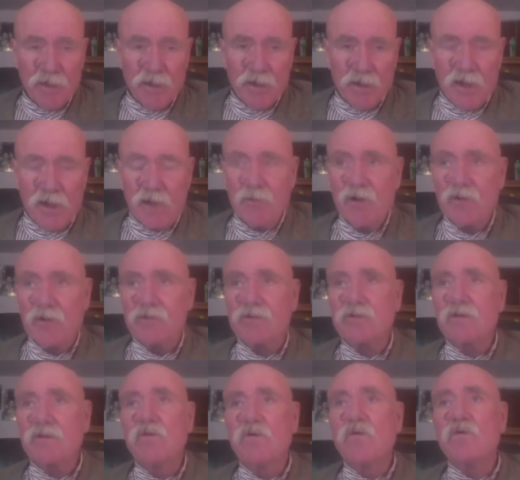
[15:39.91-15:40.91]
about
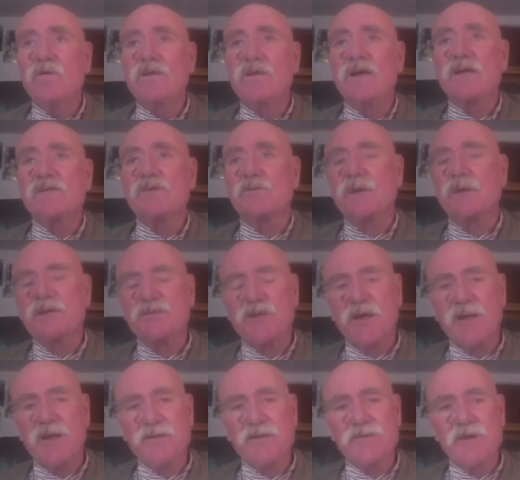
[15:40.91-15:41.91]
who the Azerbaijanis
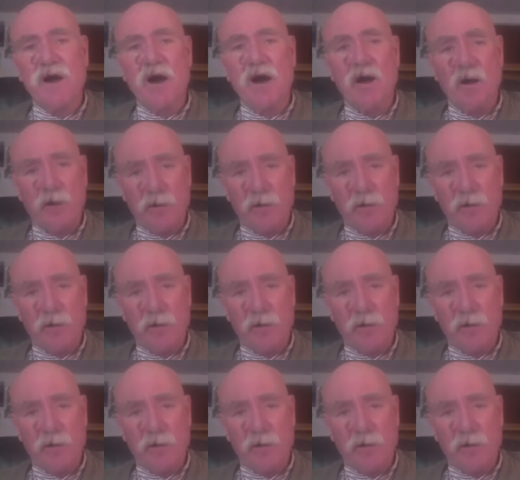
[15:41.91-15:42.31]
are,